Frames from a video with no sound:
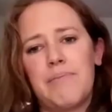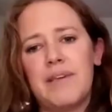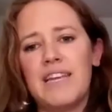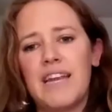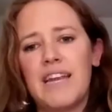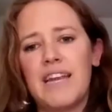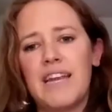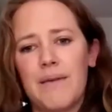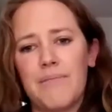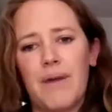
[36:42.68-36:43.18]
P
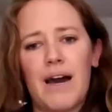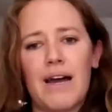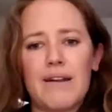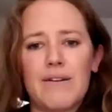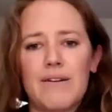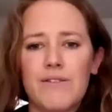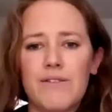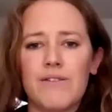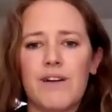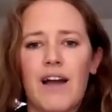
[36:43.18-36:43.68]
day
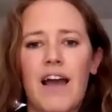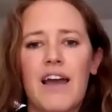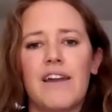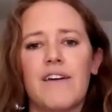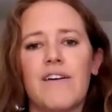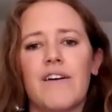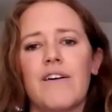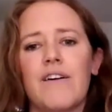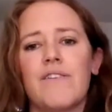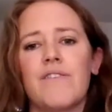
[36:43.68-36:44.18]
model kind
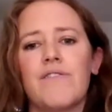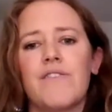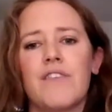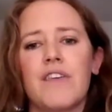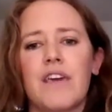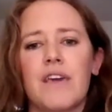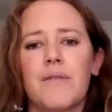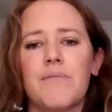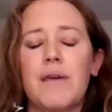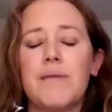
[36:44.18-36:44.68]
of
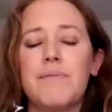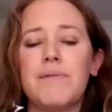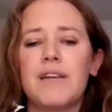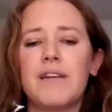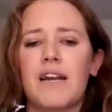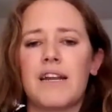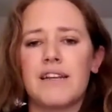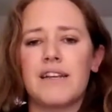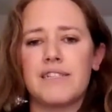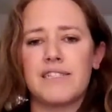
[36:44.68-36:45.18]
thing, maybe
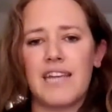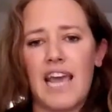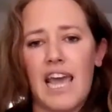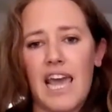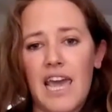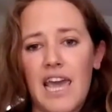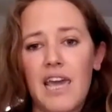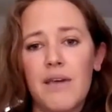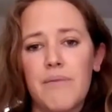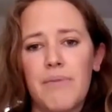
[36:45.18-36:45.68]
not a
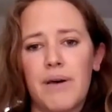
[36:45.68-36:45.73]
day,